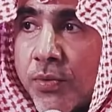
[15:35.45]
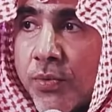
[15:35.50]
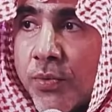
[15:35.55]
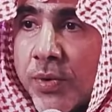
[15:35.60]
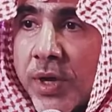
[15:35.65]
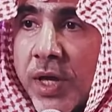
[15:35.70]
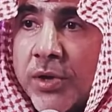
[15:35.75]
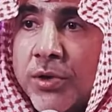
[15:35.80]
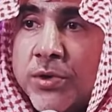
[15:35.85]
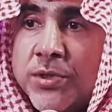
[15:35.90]

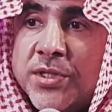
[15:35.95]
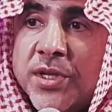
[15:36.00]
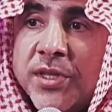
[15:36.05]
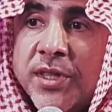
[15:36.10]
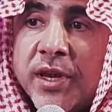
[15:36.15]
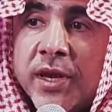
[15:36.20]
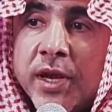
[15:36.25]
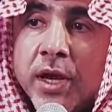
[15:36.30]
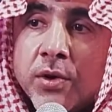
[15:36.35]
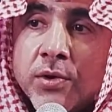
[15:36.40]
we are
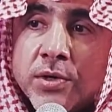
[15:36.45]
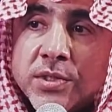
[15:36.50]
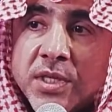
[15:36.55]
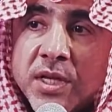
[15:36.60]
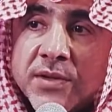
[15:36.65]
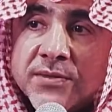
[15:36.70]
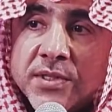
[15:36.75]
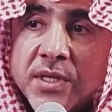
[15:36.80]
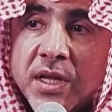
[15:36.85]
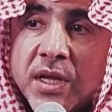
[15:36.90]
considering
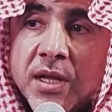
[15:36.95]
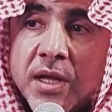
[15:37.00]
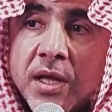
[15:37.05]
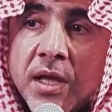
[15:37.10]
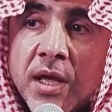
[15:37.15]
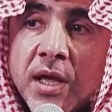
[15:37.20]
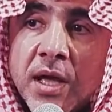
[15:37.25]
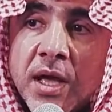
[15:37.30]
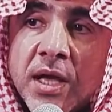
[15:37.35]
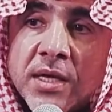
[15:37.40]
ourselves like
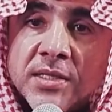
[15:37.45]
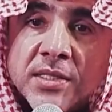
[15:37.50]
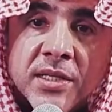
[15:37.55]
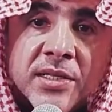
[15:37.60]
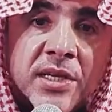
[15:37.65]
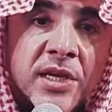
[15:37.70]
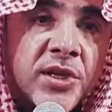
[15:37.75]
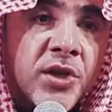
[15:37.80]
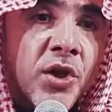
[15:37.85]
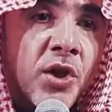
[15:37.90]
as a
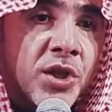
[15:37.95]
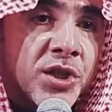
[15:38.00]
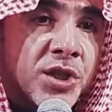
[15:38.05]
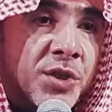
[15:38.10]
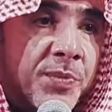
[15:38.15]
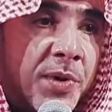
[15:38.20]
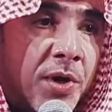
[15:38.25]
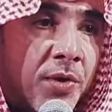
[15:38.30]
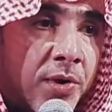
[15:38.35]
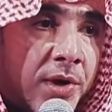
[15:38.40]
technology
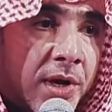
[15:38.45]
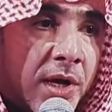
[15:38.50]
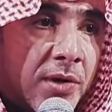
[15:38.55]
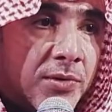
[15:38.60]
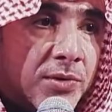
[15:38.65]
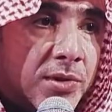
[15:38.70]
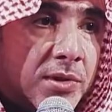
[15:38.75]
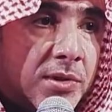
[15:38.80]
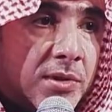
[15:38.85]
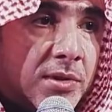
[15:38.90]

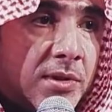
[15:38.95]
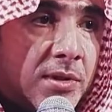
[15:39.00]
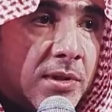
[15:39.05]
powerhouse.